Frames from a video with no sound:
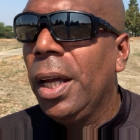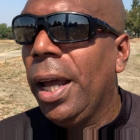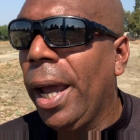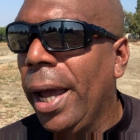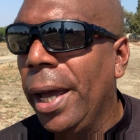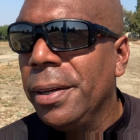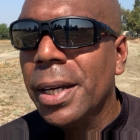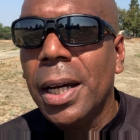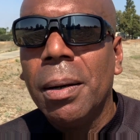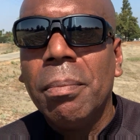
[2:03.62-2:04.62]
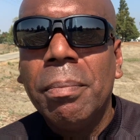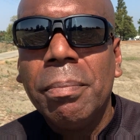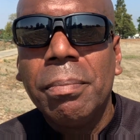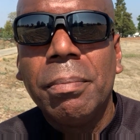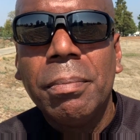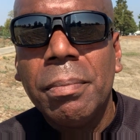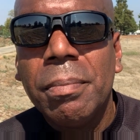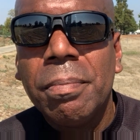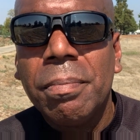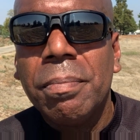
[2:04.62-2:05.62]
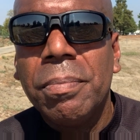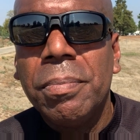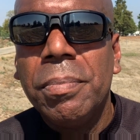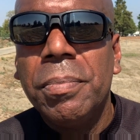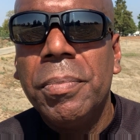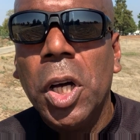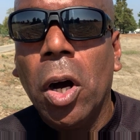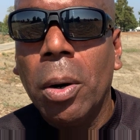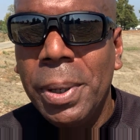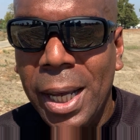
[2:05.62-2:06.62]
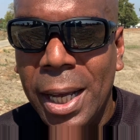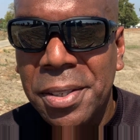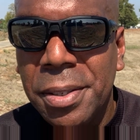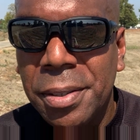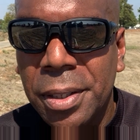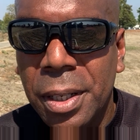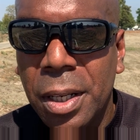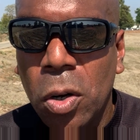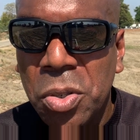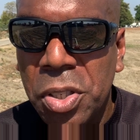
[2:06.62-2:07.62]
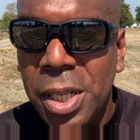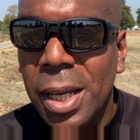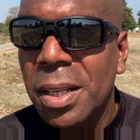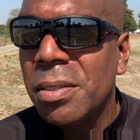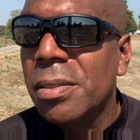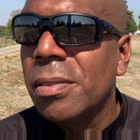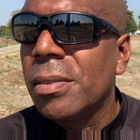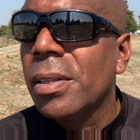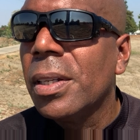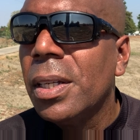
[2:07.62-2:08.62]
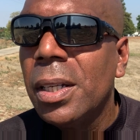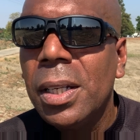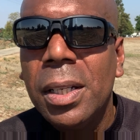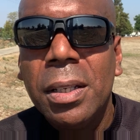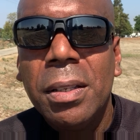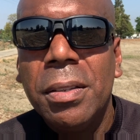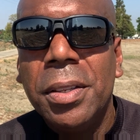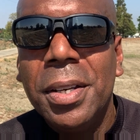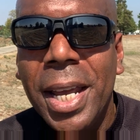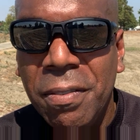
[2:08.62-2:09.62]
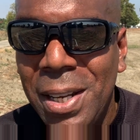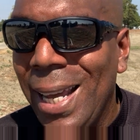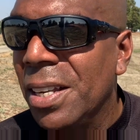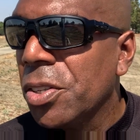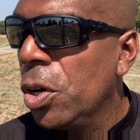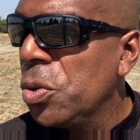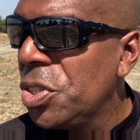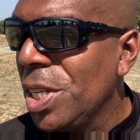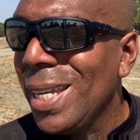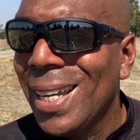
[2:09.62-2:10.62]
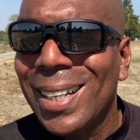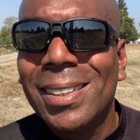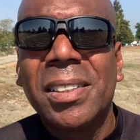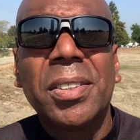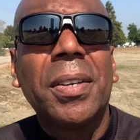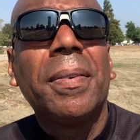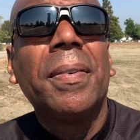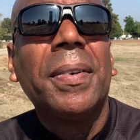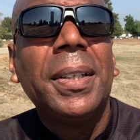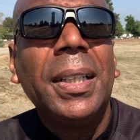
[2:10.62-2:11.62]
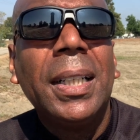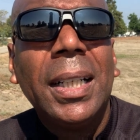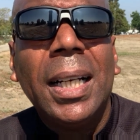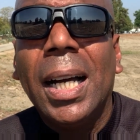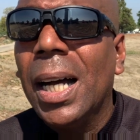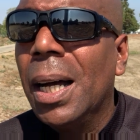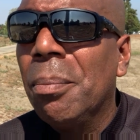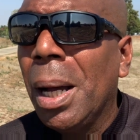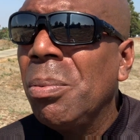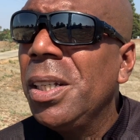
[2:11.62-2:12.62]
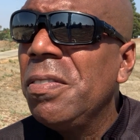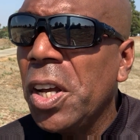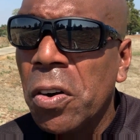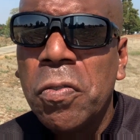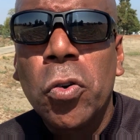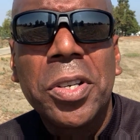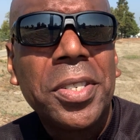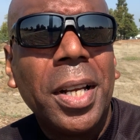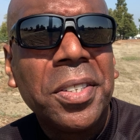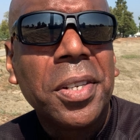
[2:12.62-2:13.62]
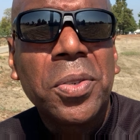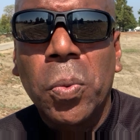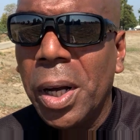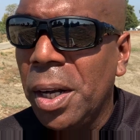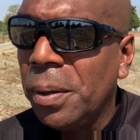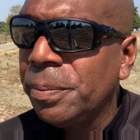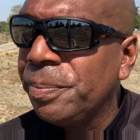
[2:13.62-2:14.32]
And the Army has OCS, the Navy has OCS. I believe Air Force does as well.